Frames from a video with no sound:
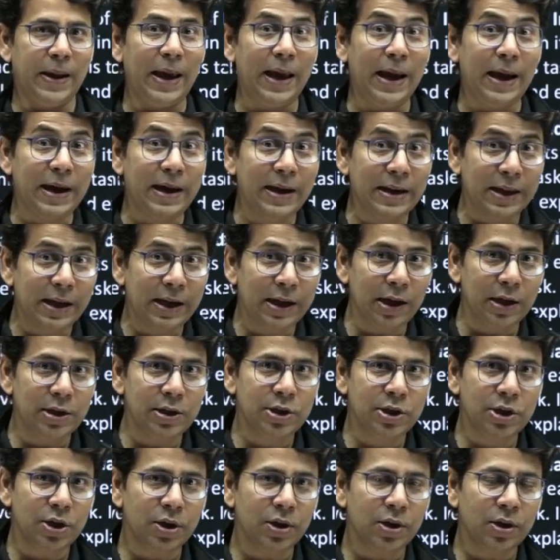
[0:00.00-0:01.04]

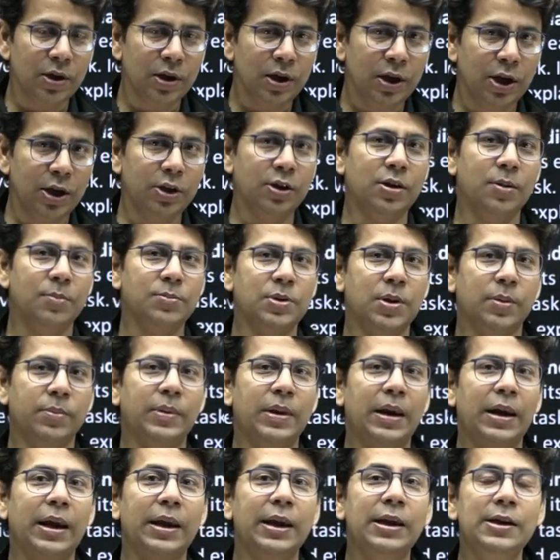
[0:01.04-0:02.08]
agriculture, in terms of
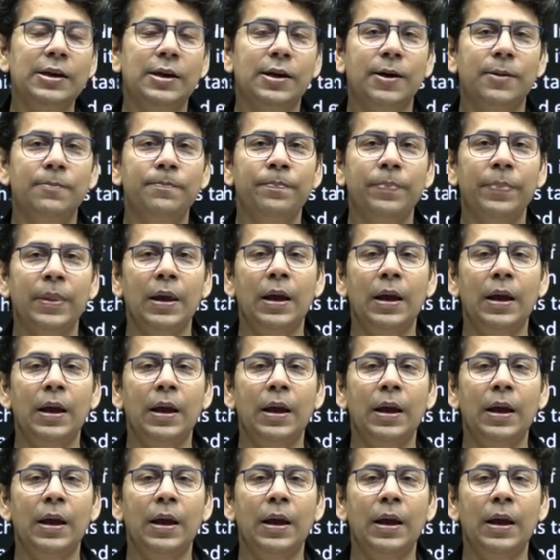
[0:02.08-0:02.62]
their income,